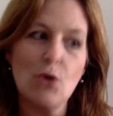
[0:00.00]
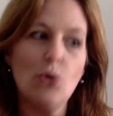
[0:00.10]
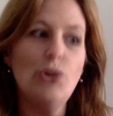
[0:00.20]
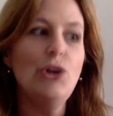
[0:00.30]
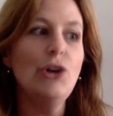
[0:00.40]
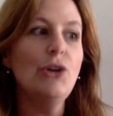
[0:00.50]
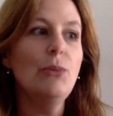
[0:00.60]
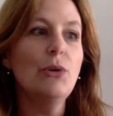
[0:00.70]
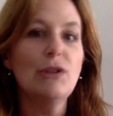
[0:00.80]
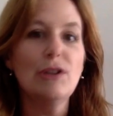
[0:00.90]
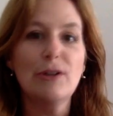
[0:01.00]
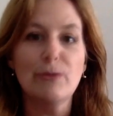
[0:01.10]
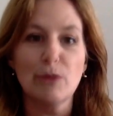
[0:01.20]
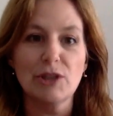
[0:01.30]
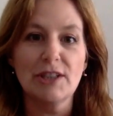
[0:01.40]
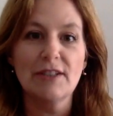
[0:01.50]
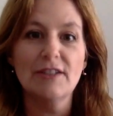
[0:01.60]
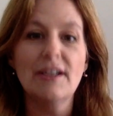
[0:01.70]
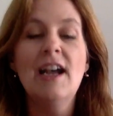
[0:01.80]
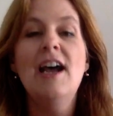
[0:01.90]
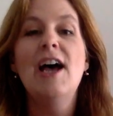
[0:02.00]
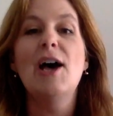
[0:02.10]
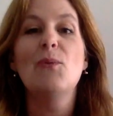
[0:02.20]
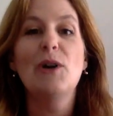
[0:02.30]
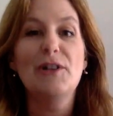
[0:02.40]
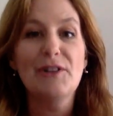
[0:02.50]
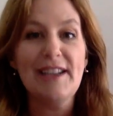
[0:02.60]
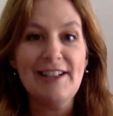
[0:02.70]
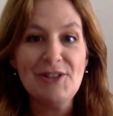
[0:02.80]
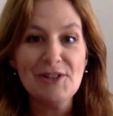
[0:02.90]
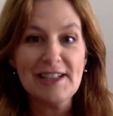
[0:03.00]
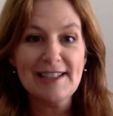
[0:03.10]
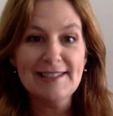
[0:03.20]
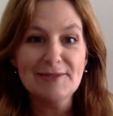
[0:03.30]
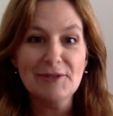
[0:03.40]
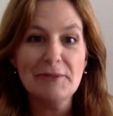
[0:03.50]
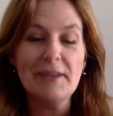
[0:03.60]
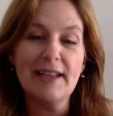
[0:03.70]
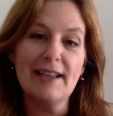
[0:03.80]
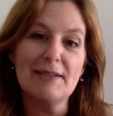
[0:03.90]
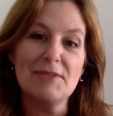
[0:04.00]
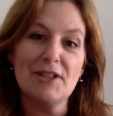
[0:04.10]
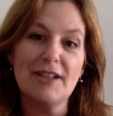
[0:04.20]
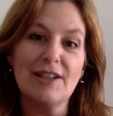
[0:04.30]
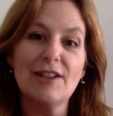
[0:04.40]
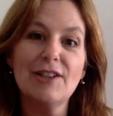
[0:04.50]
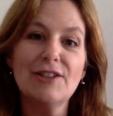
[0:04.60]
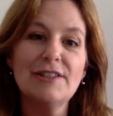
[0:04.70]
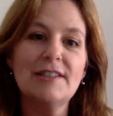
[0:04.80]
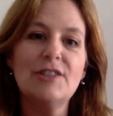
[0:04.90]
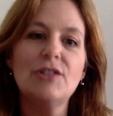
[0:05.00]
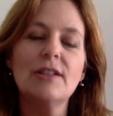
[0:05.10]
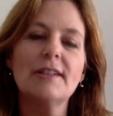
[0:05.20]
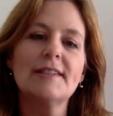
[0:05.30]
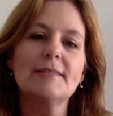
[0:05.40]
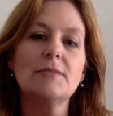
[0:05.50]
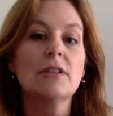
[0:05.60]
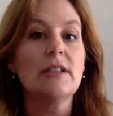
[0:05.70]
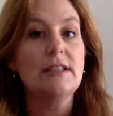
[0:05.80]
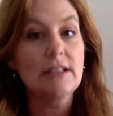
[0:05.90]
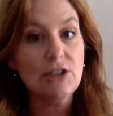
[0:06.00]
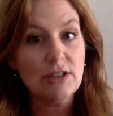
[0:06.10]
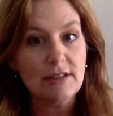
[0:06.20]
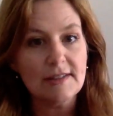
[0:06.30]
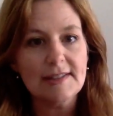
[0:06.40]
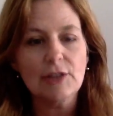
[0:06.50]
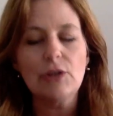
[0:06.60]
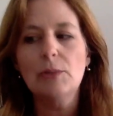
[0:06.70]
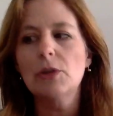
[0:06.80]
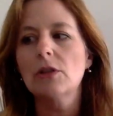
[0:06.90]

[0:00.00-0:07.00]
Or you go to put a load of washing on, and while you're in your kids' room picking up dirty clothes, you notice some dirty dishes. So you put